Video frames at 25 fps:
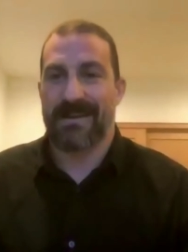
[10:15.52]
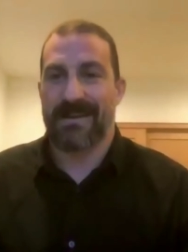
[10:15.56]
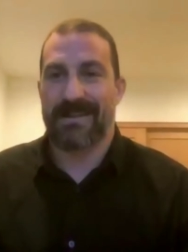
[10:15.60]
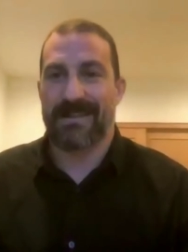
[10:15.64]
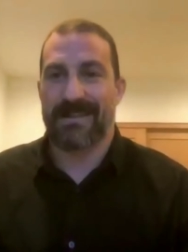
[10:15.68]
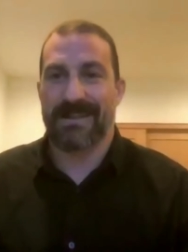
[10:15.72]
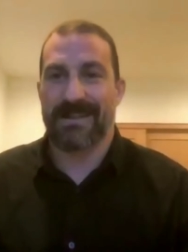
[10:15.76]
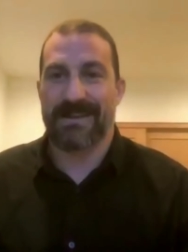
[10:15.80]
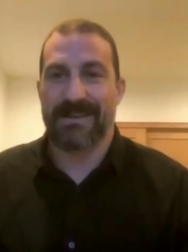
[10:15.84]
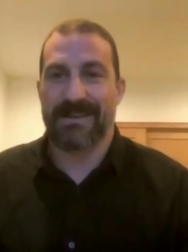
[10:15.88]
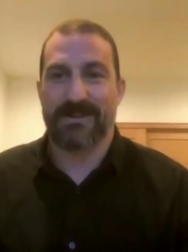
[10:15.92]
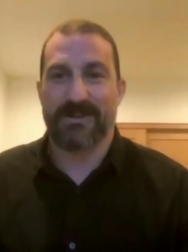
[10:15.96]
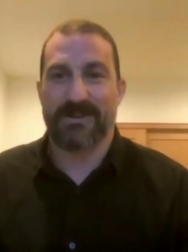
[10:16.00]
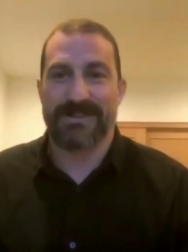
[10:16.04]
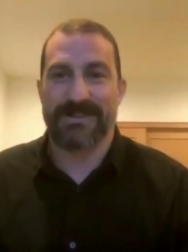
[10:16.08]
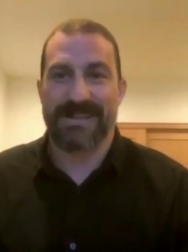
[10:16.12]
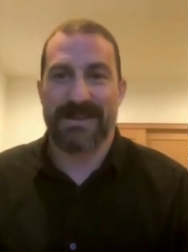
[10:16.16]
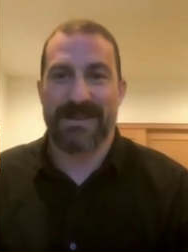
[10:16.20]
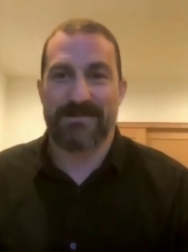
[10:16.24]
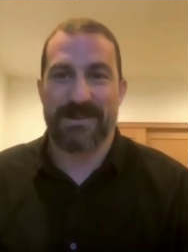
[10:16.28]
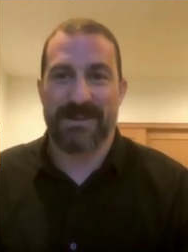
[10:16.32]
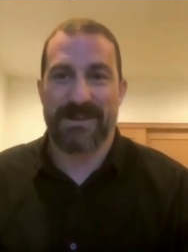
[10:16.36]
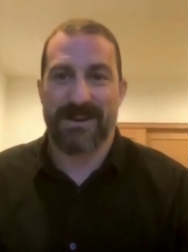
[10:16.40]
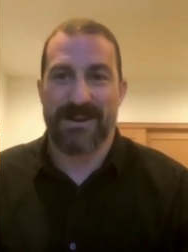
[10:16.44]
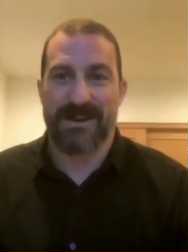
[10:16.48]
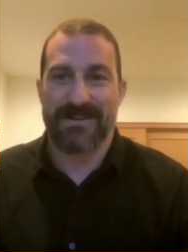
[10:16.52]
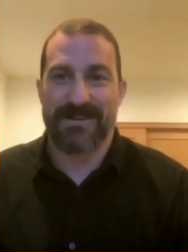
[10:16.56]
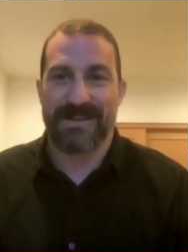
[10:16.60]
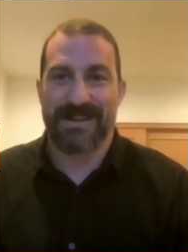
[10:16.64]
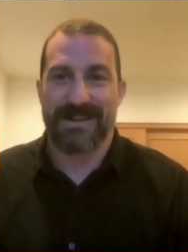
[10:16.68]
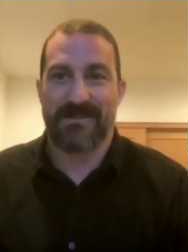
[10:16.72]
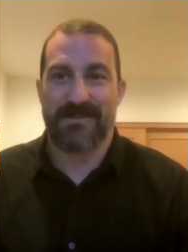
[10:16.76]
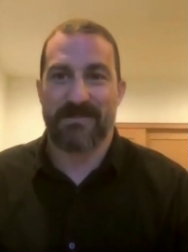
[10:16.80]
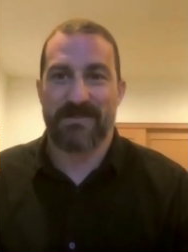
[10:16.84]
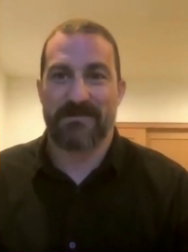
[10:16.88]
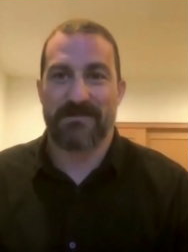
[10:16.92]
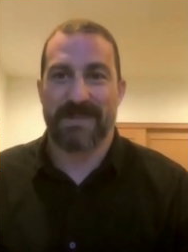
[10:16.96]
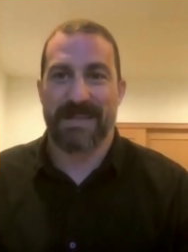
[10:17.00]
clinical seminar to
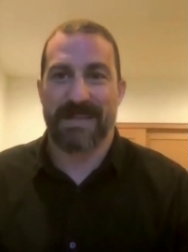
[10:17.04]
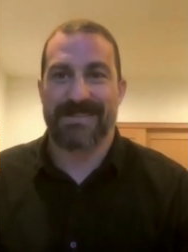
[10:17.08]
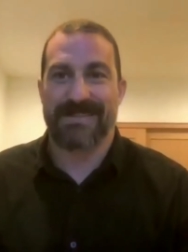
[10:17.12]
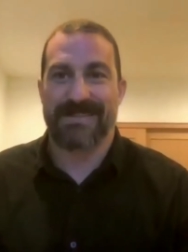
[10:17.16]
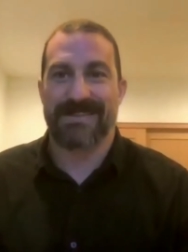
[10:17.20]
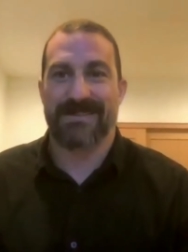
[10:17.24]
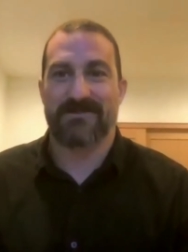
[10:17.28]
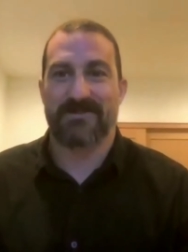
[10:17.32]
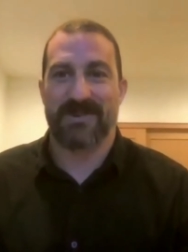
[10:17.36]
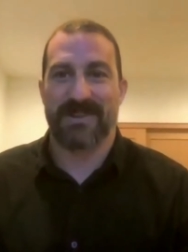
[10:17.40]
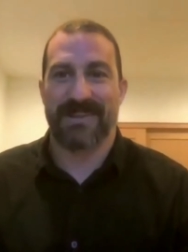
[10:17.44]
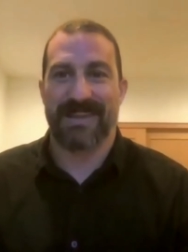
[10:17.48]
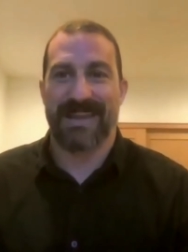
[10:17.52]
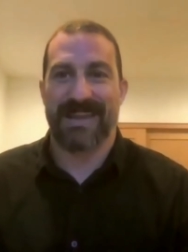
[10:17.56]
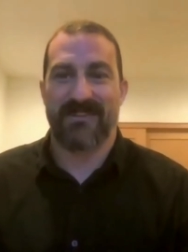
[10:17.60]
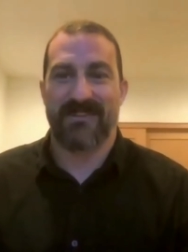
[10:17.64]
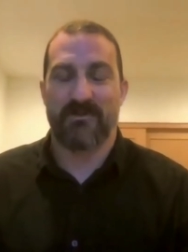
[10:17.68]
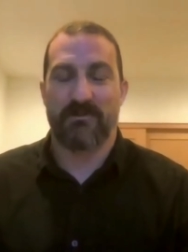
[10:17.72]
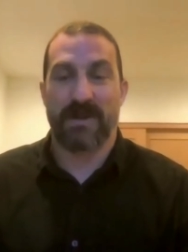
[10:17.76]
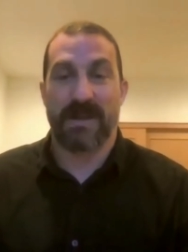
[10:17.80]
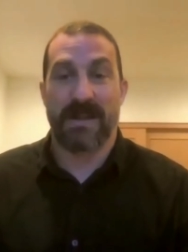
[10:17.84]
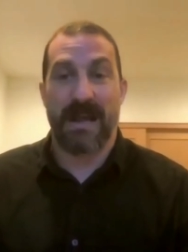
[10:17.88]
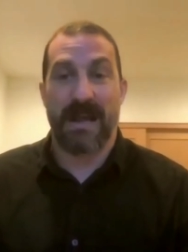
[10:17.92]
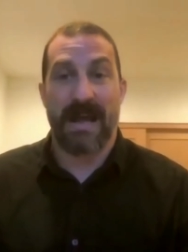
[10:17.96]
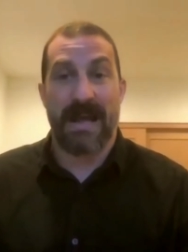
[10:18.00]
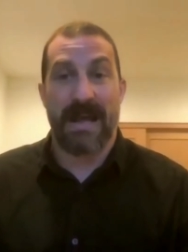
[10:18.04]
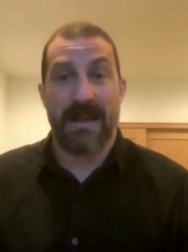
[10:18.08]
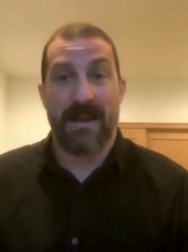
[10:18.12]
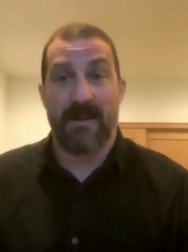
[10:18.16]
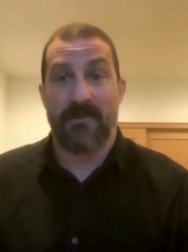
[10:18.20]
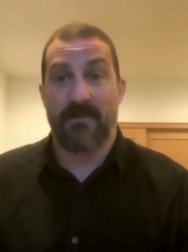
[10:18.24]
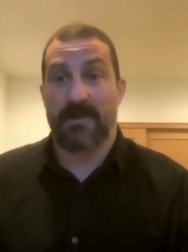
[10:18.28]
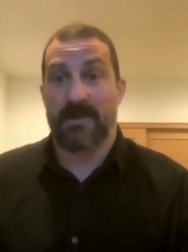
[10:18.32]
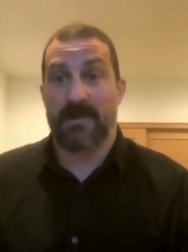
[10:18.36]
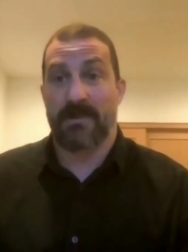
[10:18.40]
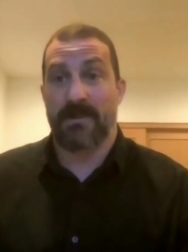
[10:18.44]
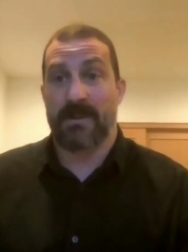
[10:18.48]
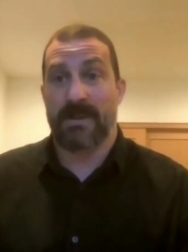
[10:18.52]
help them get some relief. But I
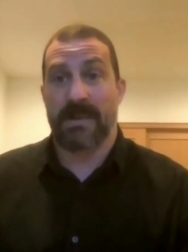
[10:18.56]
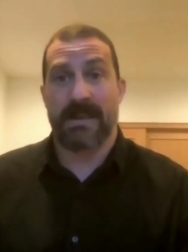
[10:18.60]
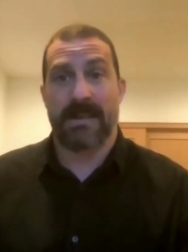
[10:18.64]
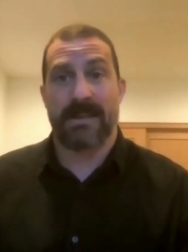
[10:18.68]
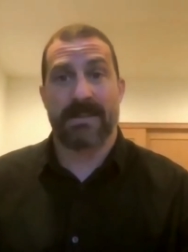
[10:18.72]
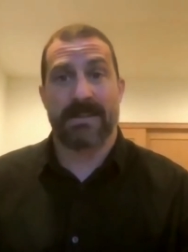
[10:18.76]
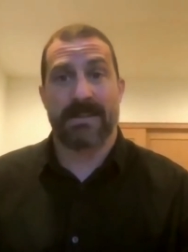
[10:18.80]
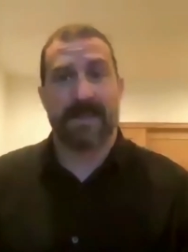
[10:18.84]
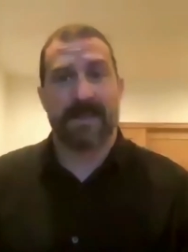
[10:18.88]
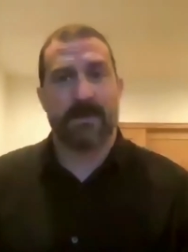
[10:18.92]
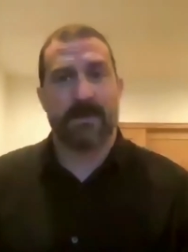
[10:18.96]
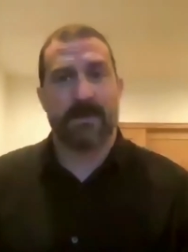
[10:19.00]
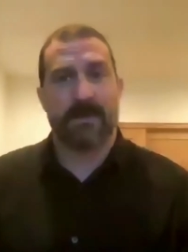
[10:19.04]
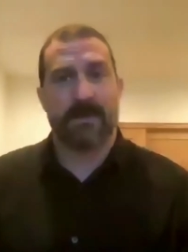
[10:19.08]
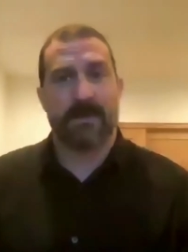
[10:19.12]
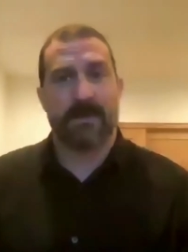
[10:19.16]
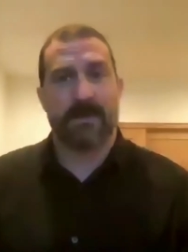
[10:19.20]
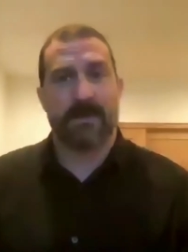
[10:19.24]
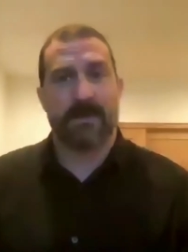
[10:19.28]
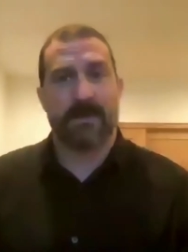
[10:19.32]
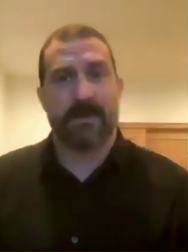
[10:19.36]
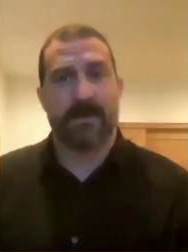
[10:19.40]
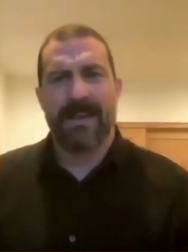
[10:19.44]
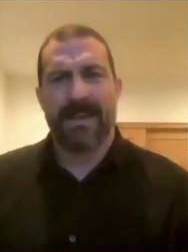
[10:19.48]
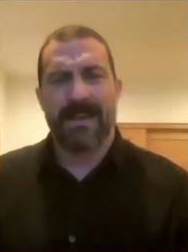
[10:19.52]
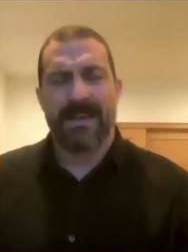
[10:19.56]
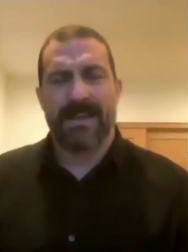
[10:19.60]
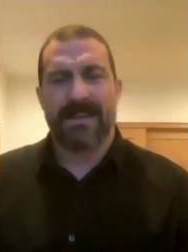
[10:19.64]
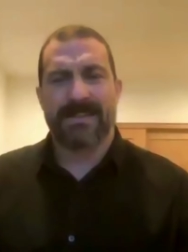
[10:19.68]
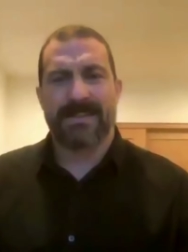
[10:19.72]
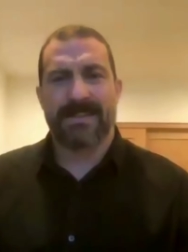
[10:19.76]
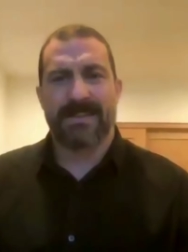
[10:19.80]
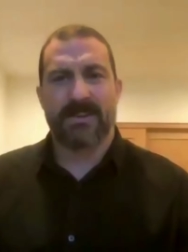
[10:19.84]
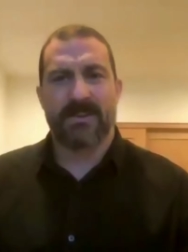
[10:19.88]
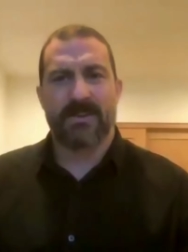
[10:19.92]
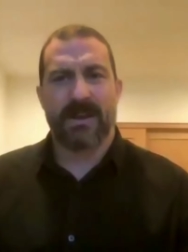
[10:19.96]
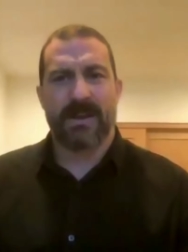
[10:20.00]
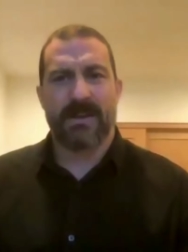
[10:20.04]
often look at it and think, wow,
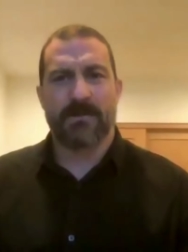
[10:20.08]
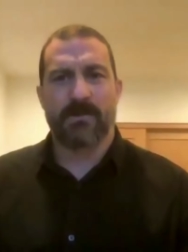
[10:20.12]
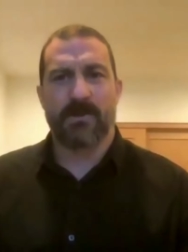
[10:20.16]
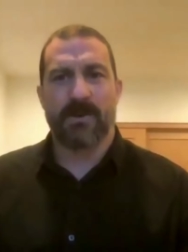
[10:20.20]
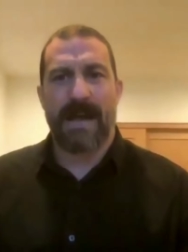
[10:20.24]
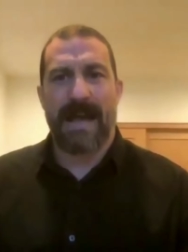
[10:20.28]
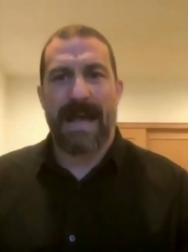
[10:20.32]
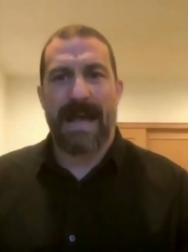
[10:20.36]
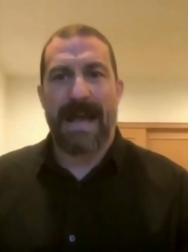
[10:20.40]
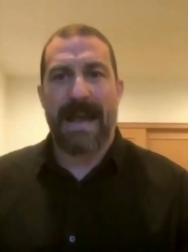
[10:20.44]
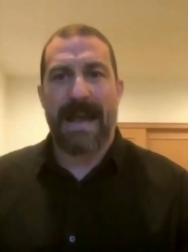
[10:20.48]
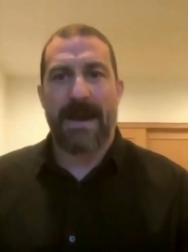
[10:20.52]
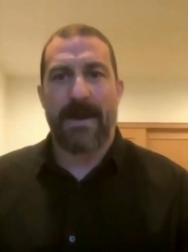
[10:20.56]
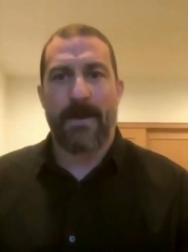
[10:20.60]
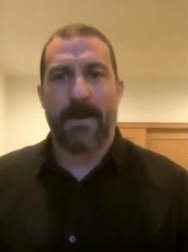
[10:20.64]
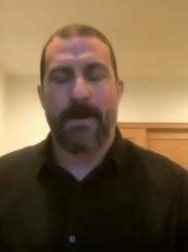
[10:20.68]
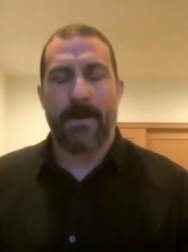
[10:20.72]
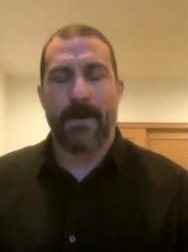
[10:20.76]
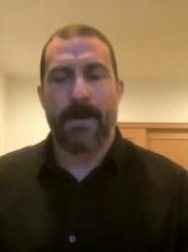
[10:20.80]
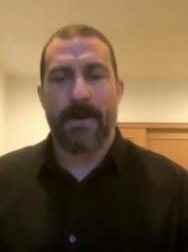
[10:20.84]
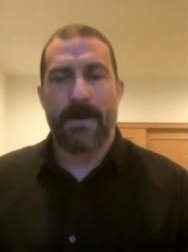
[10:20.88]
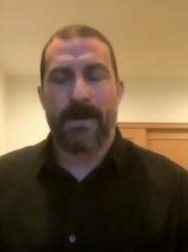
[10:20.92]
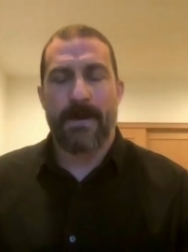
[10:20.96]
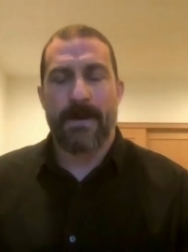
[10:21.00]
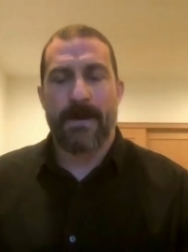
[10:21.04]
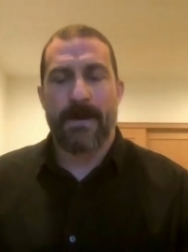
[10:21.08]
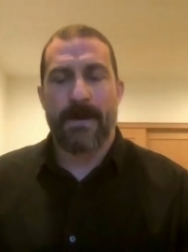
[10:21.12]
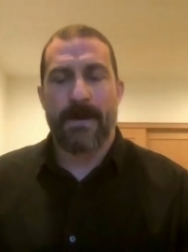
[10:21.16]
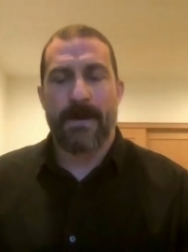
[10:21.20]
it's incredible how